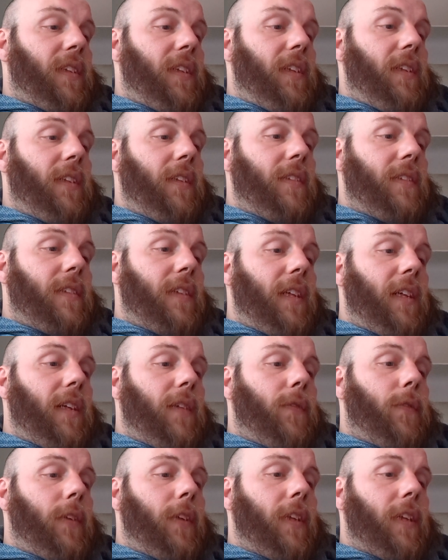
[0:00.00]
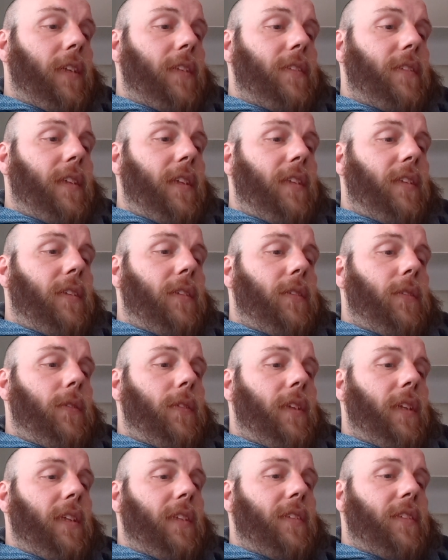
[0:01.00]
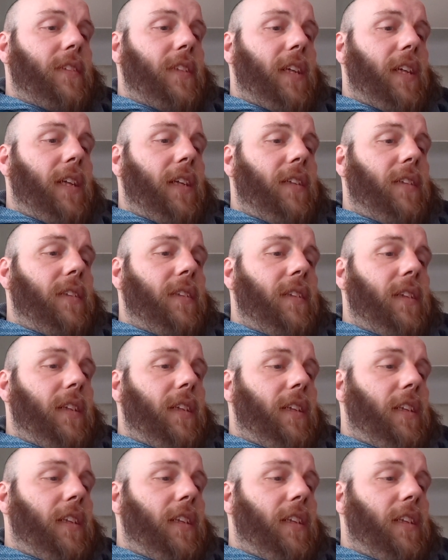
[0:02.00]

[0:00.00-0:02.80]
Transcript: In the state of realization, do things change?